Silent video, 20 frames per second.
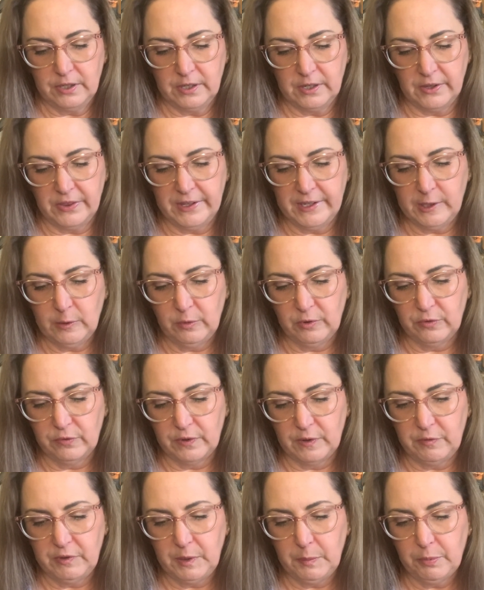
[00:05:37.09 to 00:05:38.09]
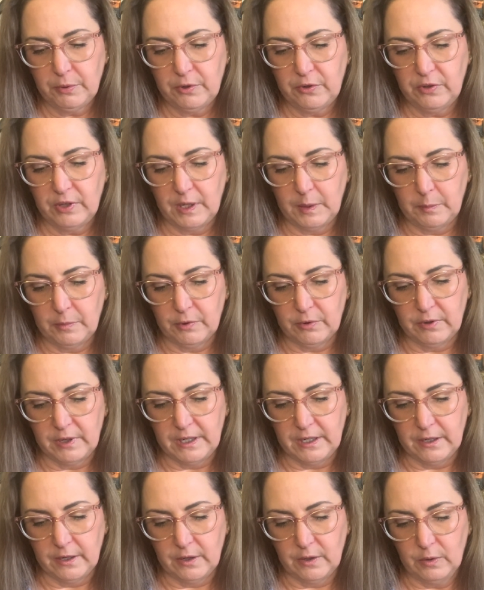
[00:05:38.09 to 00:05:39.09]
I think it was 50%
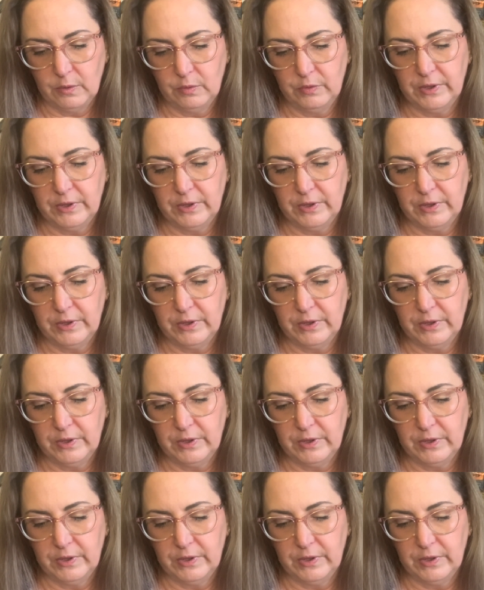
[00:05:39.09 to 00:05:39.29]
merino.